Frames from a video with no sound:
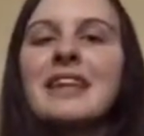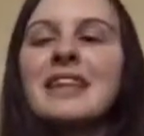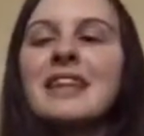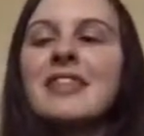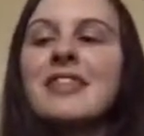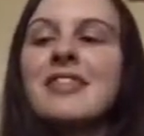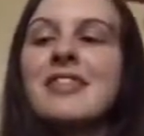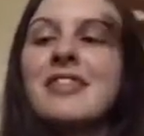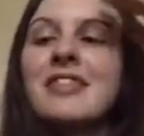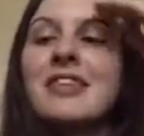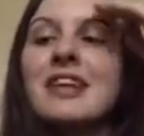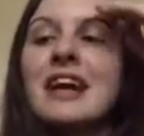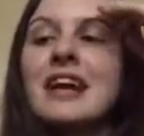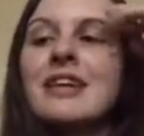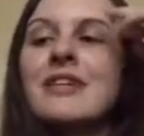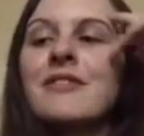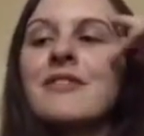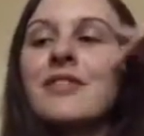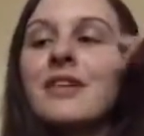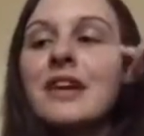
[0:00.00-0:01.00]
That's just
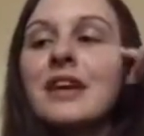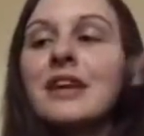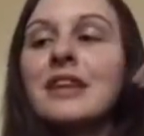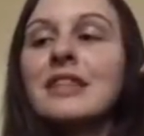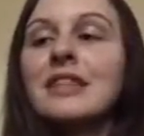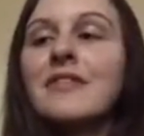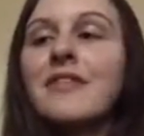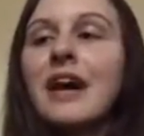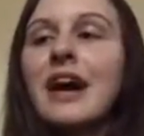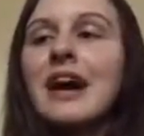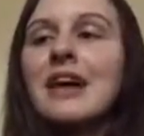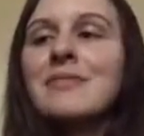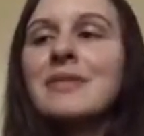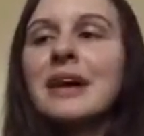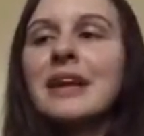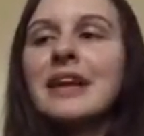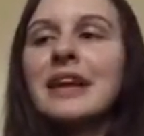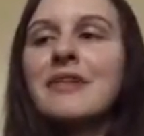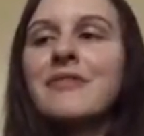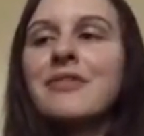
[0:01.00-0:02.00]
kind of the vibe
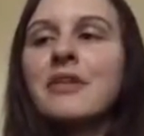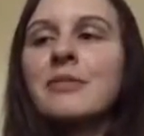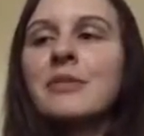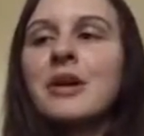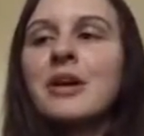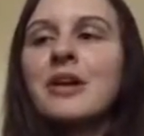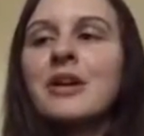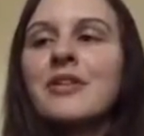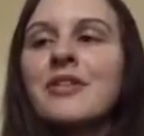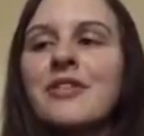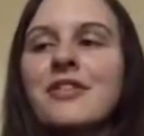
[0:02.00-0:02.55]
I get from her,